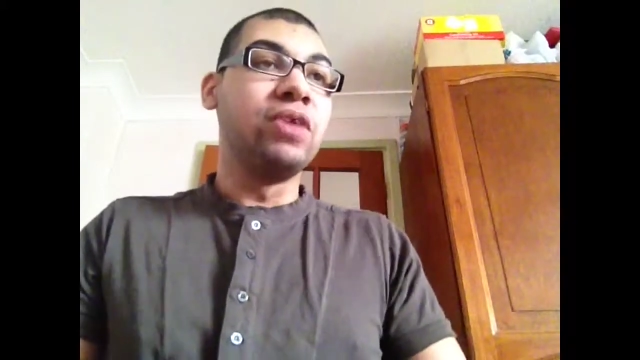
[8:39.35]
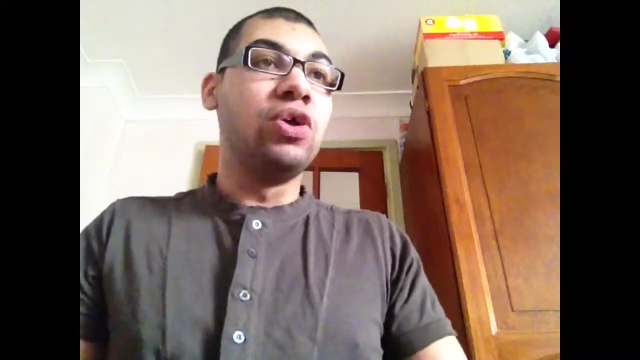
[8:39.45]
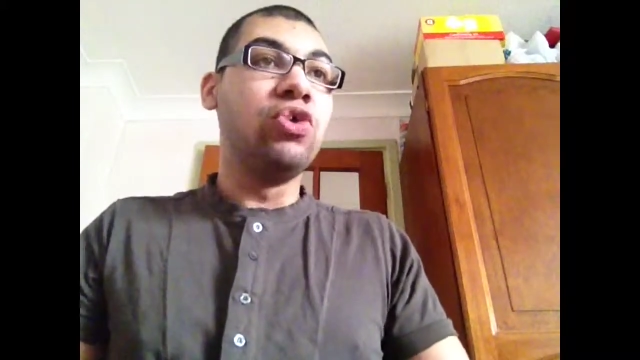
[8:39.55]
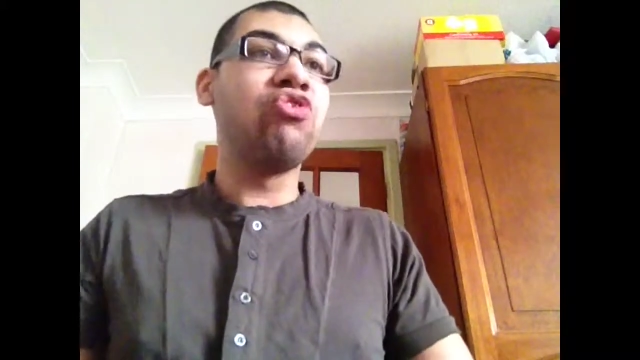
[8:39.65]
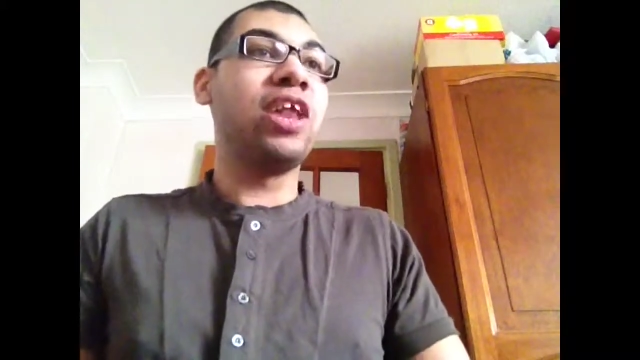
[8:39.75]

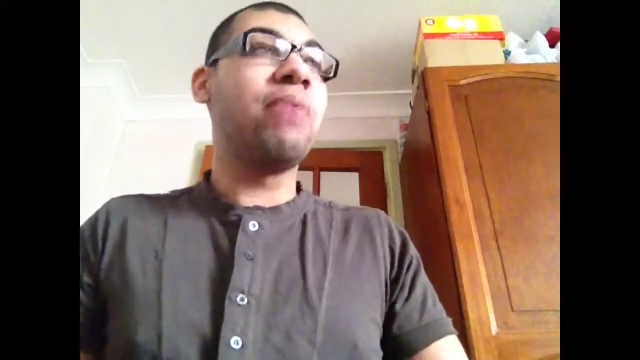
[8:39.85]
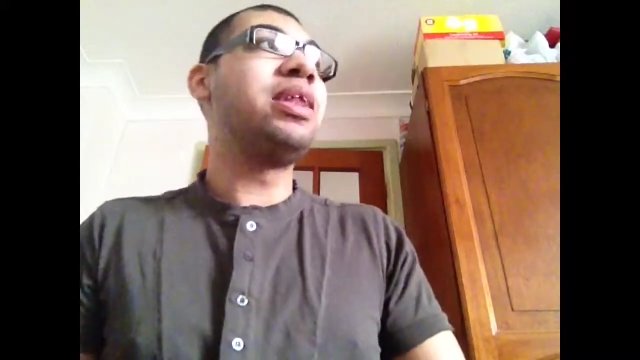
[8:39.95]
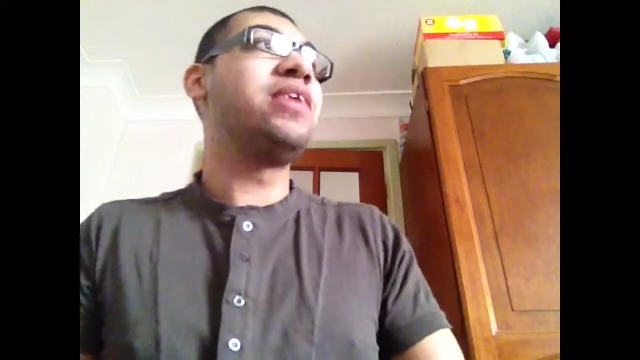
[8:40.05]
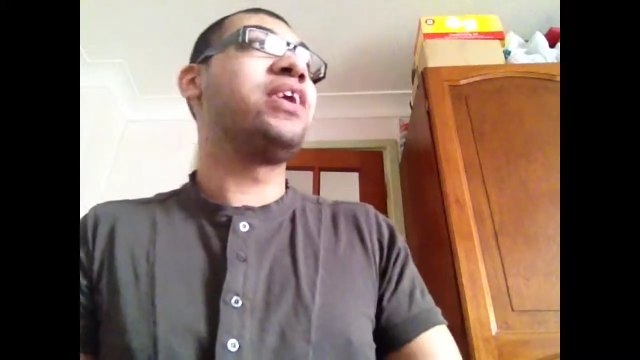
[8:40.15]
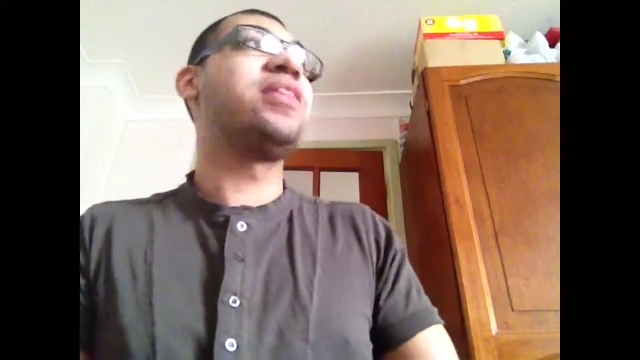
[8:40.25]
Usually when
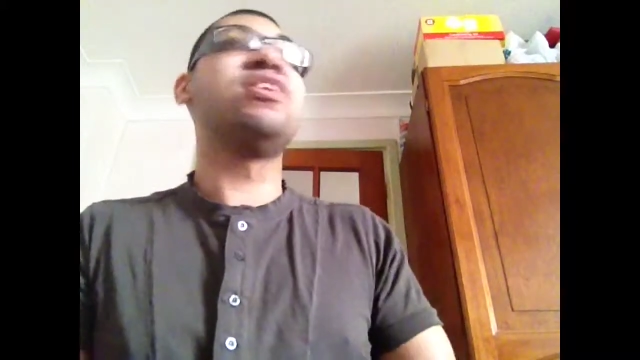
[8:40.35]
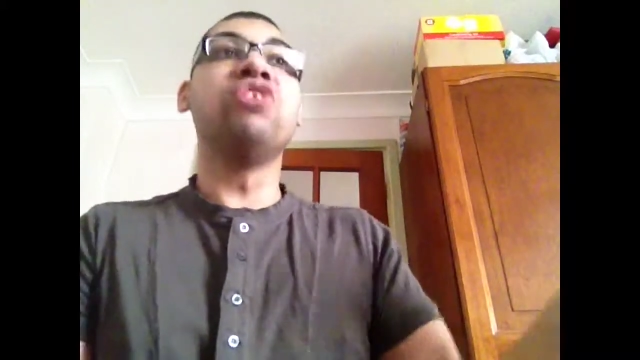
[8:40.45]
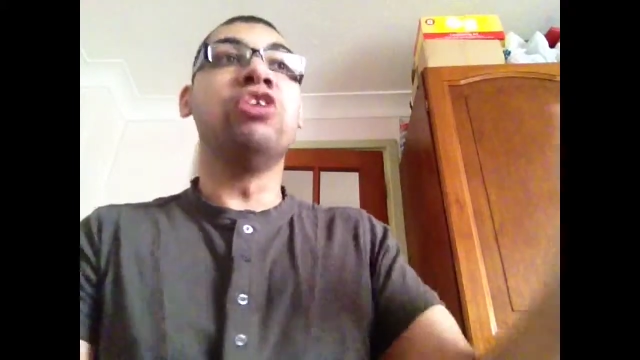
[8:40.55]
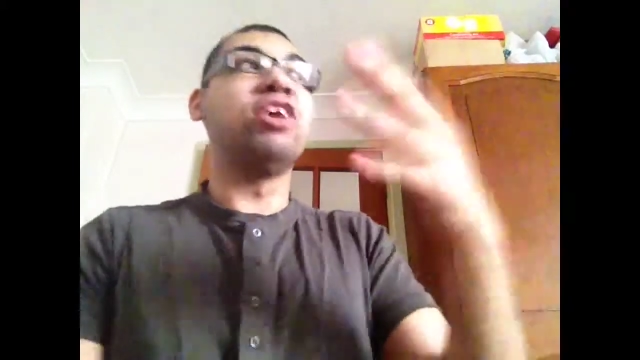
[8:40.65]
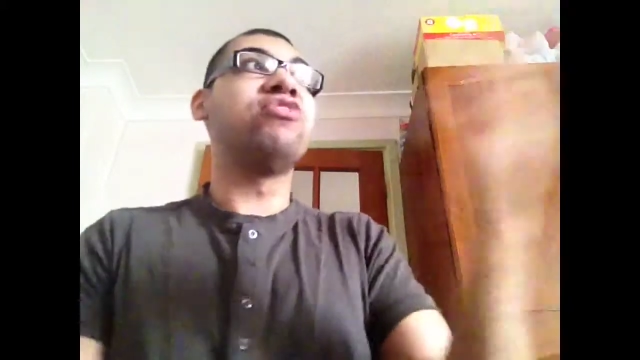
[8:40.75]
you think there's
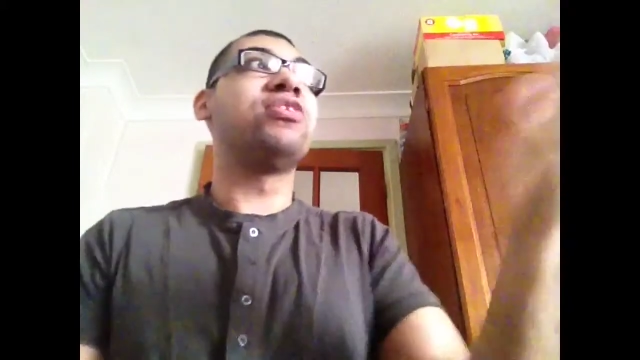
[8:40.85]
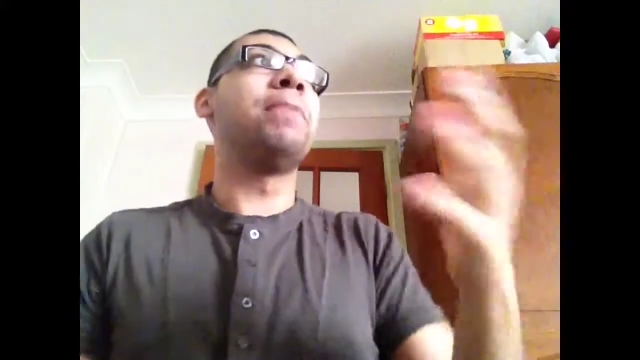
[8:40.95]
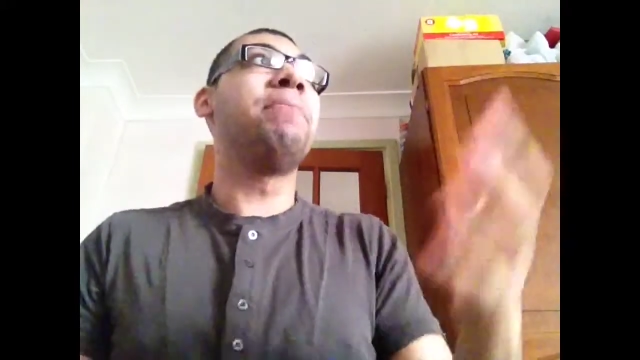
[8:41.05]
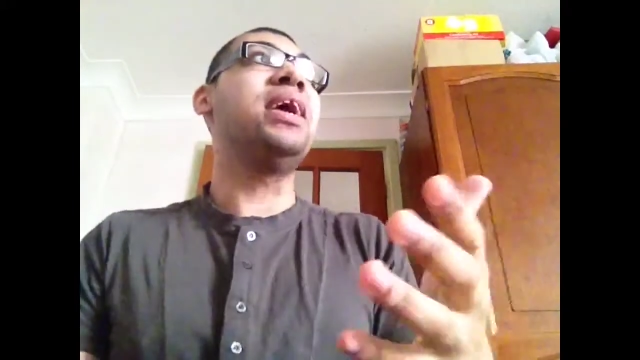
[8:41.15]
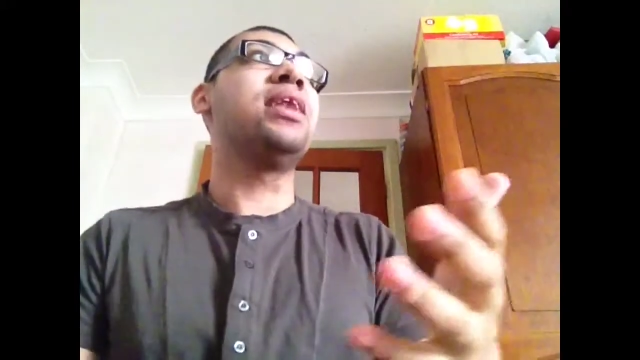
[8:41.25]
no chance of
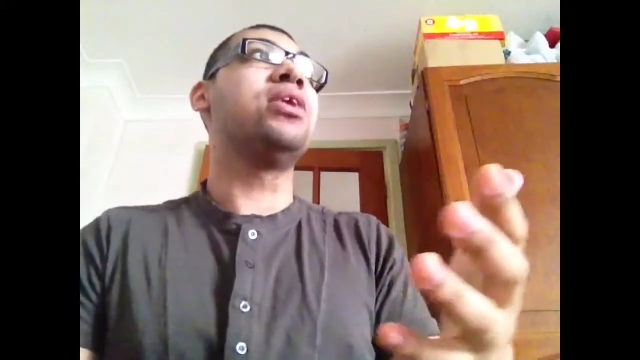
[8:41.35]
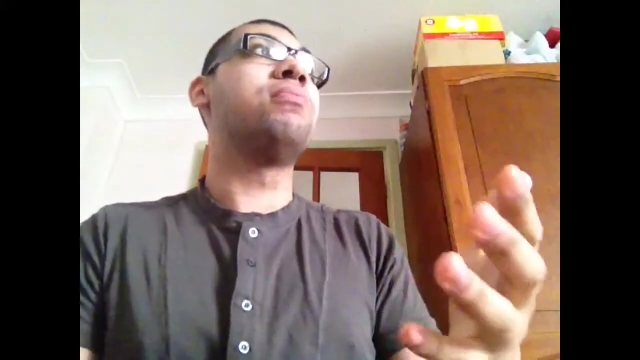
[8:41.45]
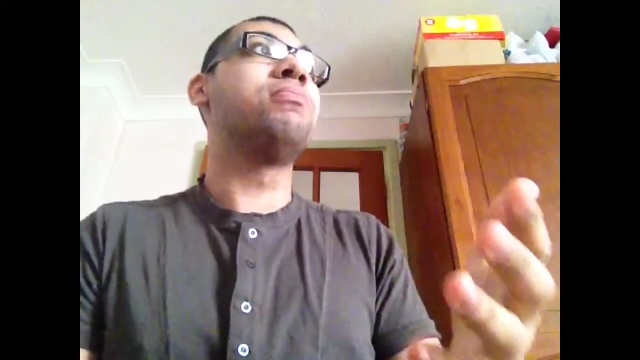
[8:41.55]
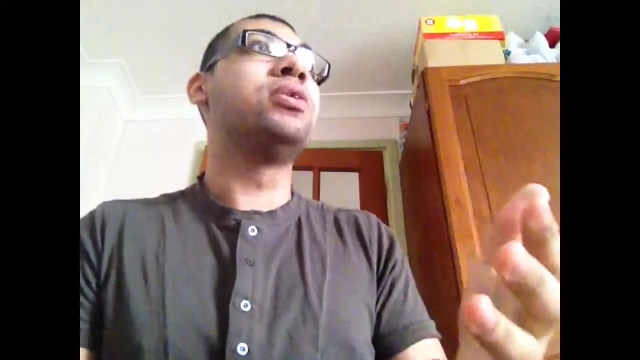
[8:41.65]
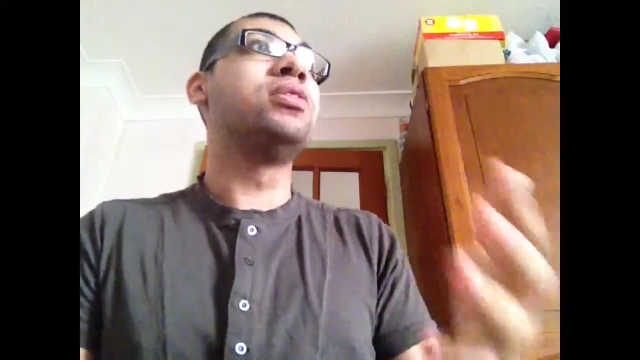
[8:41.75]
them beating
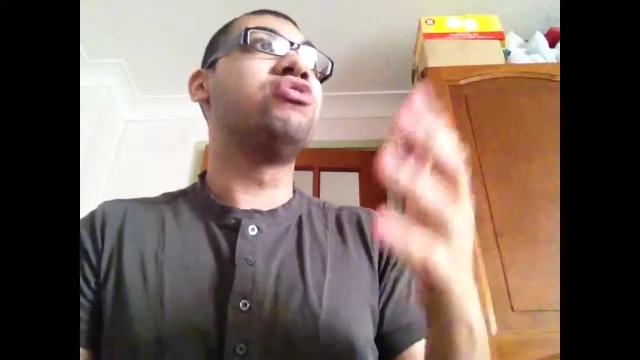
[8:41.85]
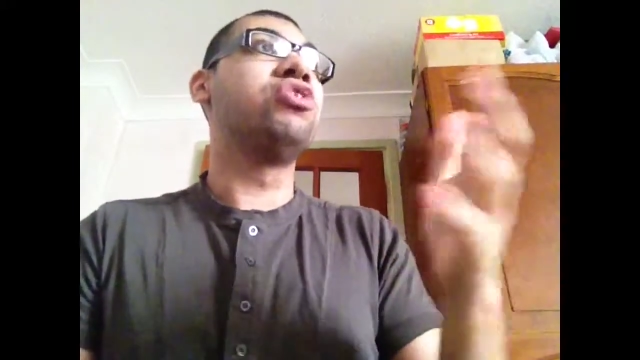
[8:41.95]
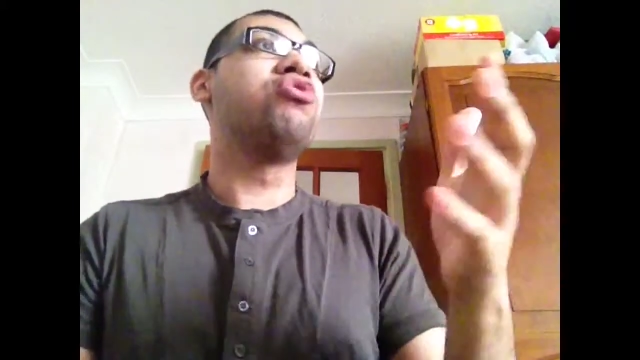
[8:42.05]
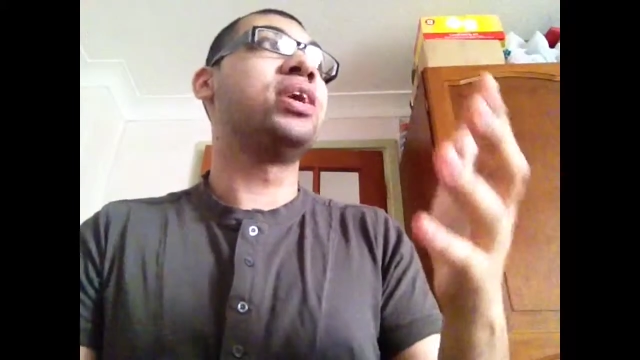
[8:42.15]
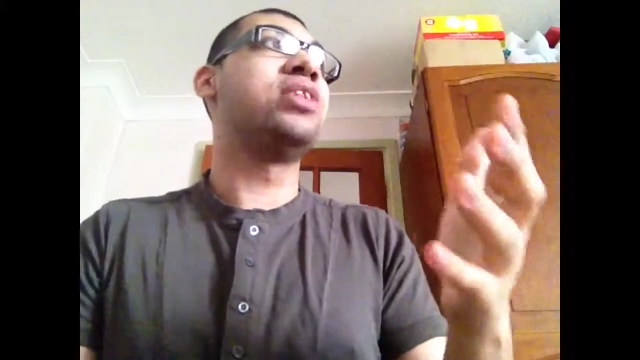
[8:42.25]
them, there's
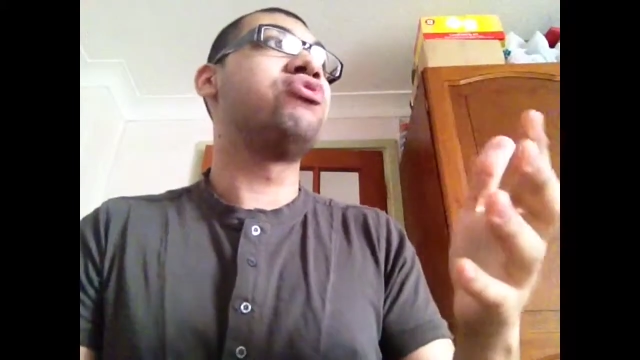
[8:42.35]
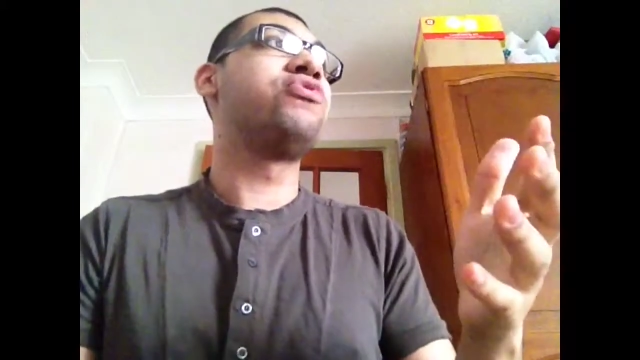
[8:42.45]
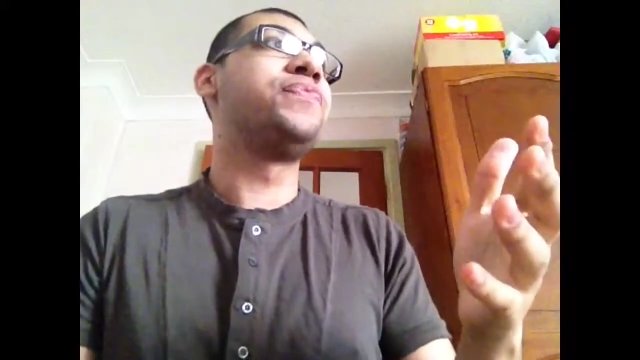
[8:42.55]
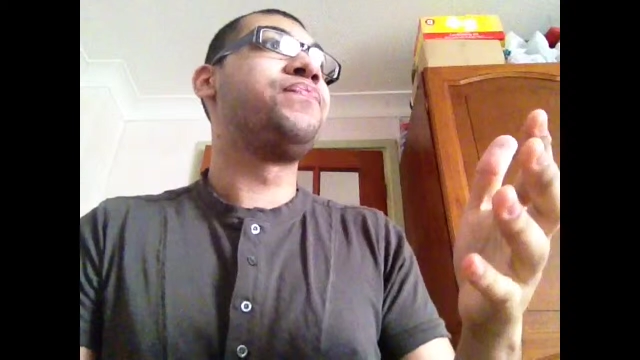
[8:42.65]
no chance.